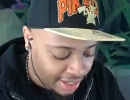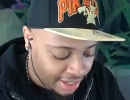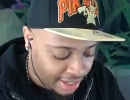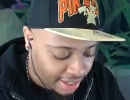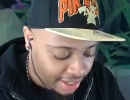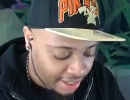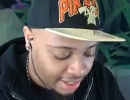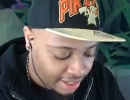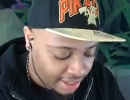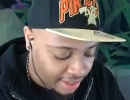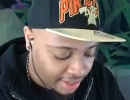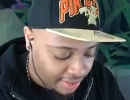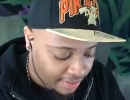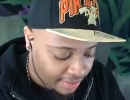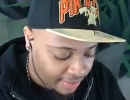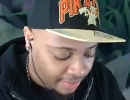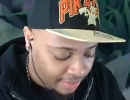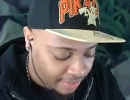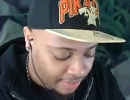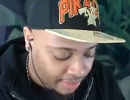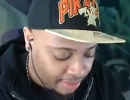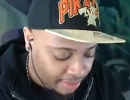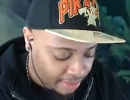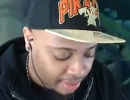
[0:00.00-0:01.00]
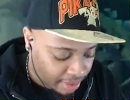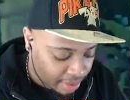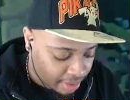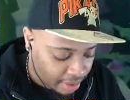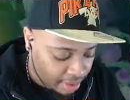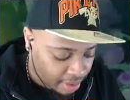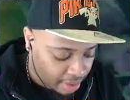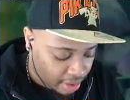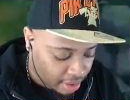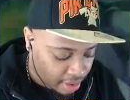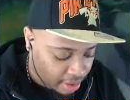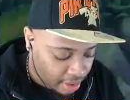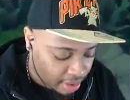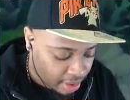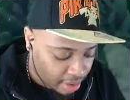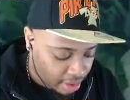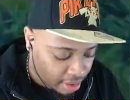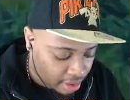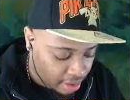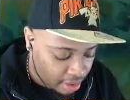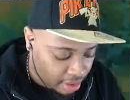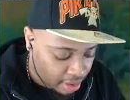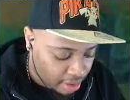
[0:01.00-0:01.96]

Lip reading: Nothing is said.